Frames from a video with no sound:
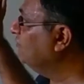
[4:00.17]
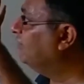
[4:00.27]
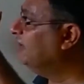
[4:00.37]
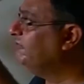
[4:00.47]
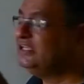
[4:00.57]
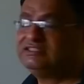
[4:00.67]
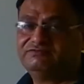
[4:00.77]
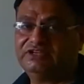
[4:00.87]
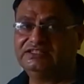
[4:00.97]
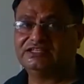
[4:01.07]
one way is
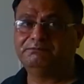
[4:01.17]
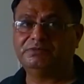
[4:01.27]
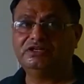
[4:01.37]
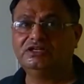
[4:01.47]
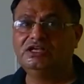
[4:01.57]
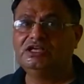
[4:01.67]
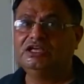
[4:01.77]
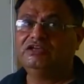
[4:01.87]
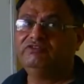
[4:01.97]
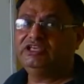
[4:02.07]
very simple.
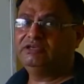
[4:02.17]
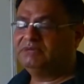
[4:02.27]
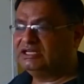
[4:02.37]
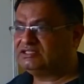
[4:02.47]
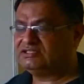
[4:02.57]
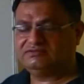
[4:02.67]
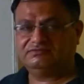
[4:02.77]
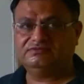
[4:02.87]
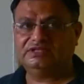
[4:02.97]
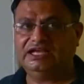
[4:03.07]
We
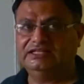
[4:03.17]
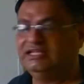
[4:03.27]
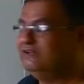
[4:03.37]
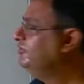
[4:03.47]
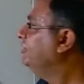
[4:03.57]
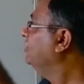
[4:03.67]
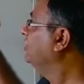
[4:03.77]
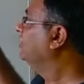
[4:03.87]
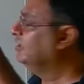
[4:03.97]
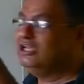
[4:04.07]
immerse and then
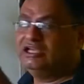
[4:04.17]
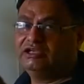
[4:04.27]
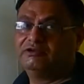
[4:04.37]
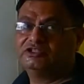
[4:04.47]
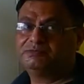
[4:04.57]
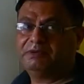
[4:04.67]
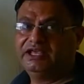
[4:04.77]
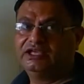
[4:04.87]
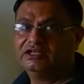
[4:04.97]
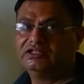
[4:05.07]
we
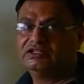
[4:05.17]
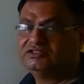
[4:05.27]
spray.